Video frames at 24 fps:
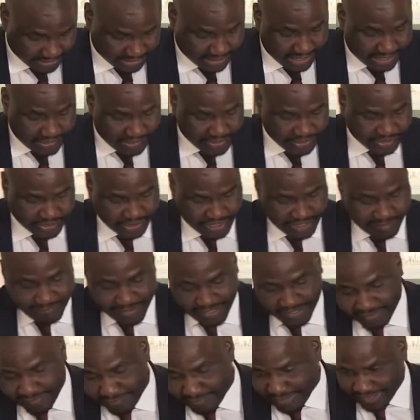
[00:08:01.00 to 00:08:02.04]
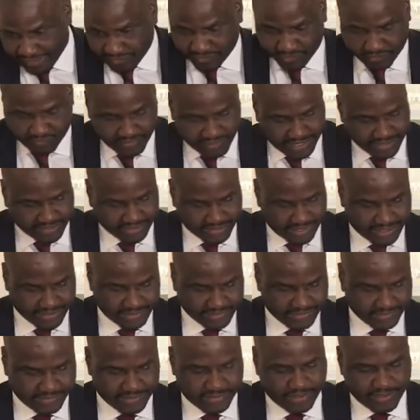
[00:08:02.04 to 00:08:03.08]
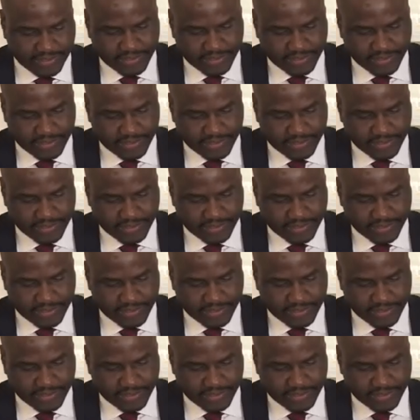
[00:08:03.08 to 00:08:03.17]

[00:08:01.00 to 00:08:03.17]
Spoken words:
cherish and make the best of that chance.